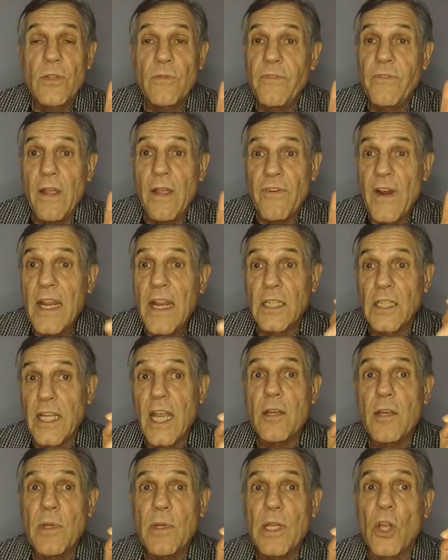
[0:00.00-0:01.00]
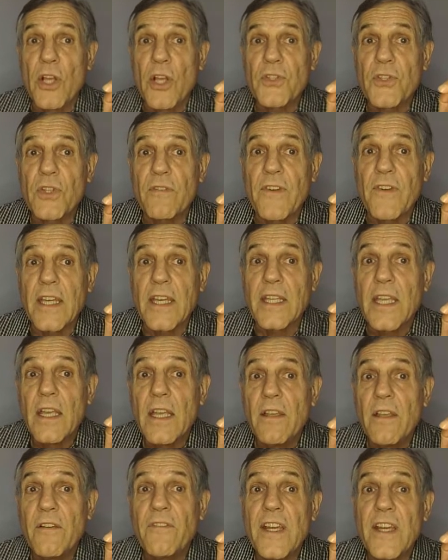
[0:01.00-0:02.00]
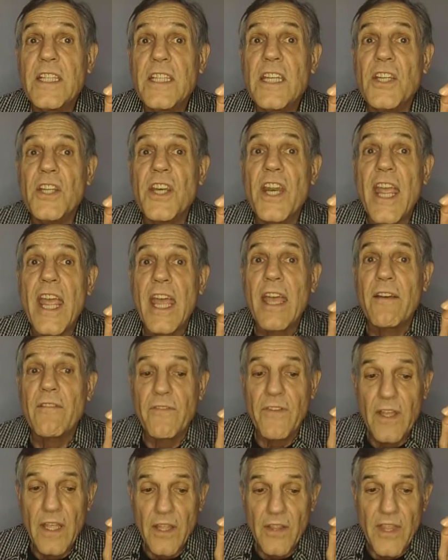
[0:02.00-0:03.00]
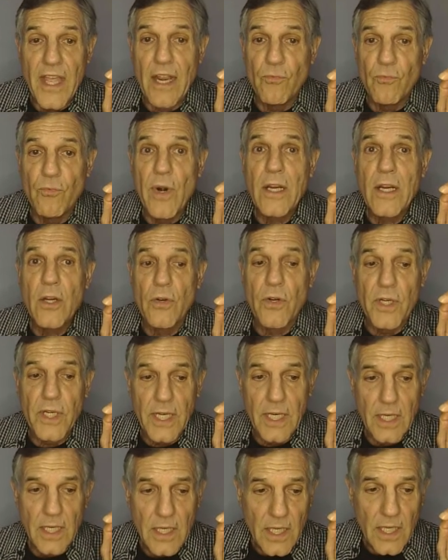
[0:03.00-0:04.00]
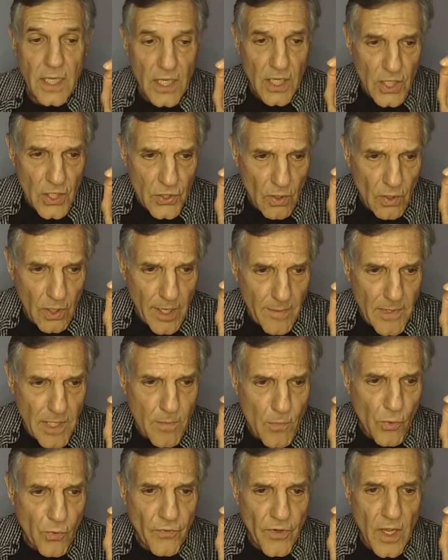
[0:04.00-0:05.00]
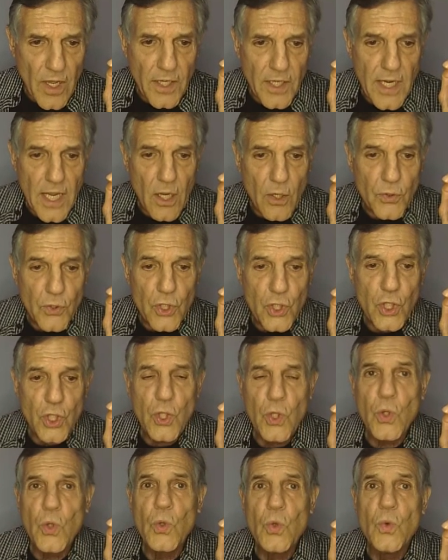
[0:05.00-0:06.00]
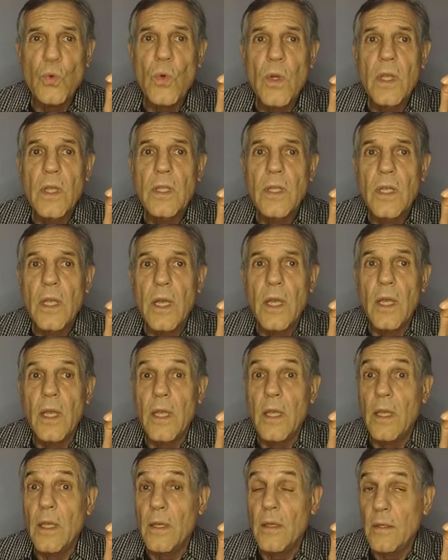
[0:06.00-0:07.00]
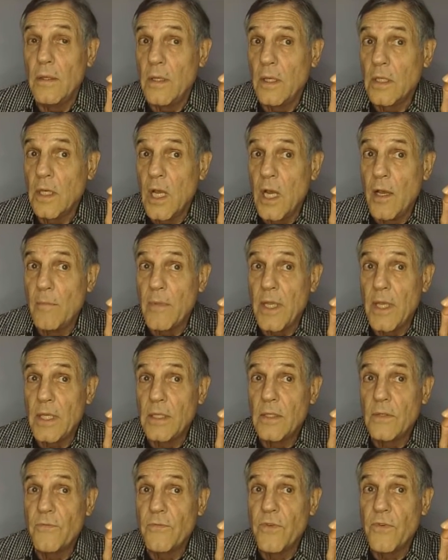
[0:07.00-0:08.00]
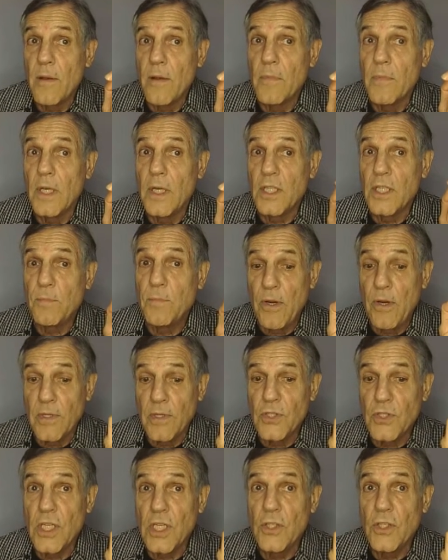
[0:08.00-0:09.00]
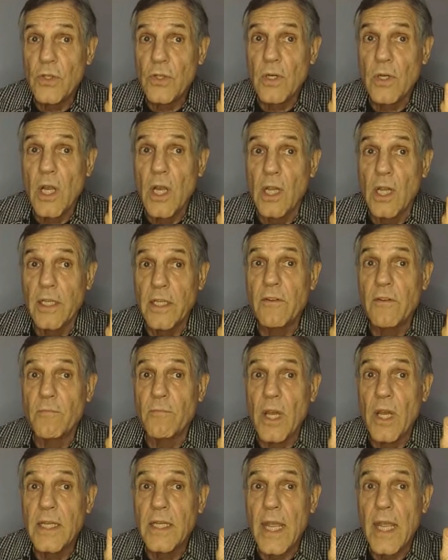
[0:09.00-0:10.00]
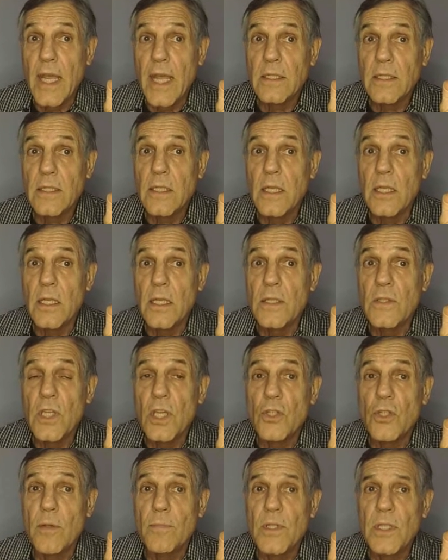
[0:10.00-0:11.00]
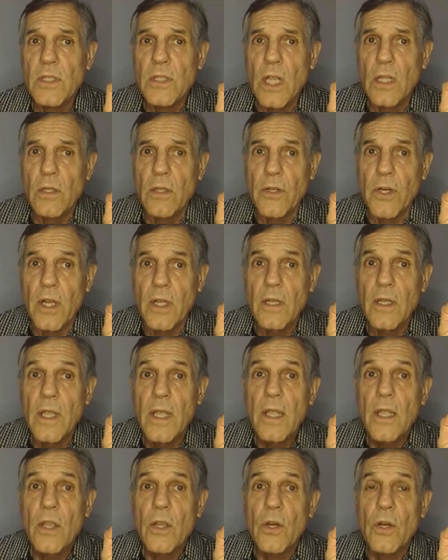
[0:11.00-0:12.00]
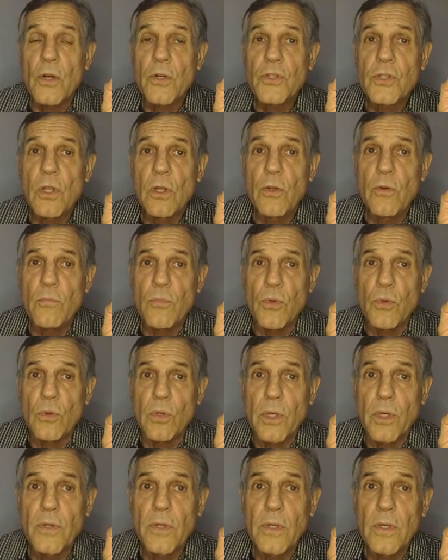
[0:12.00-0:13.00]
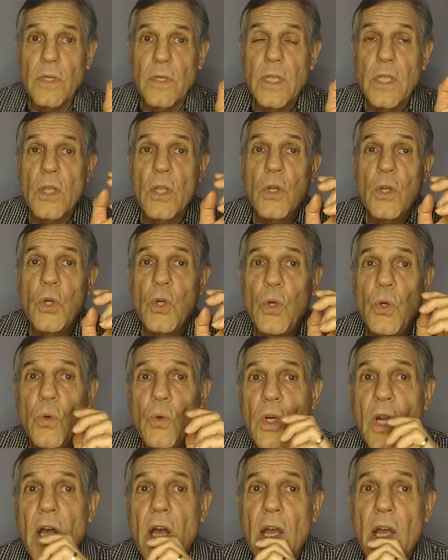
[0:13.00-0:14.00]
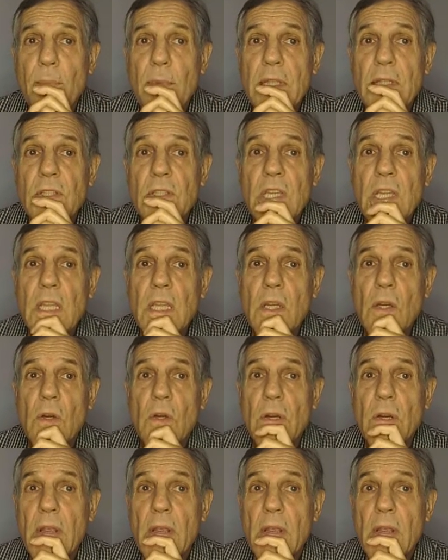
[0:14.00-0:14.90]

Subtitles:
Frankly, I'd be lost if I didn't have that record. So let me move on now to a comment from an experienced teacher, a colleague of mine at Cégep de Saint Laurent, Ursula Mueller, who comments here,